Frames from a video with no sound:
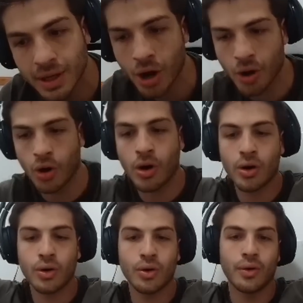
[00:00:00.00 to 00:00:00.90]

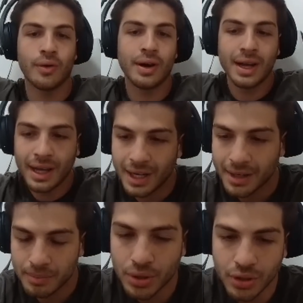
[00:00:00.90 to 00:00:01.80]
Oh,
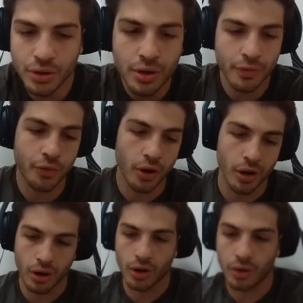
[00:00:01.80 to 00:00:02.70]

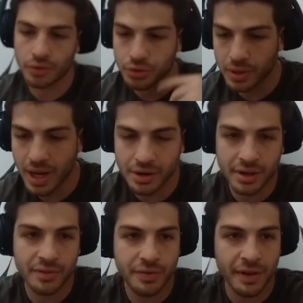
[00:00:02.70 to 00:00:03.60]
beautiful.
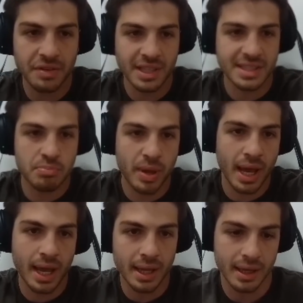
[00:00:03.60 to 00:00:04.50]
350. This is
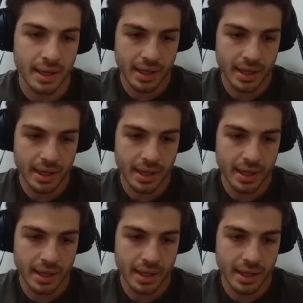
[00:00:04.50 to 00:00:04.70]
big.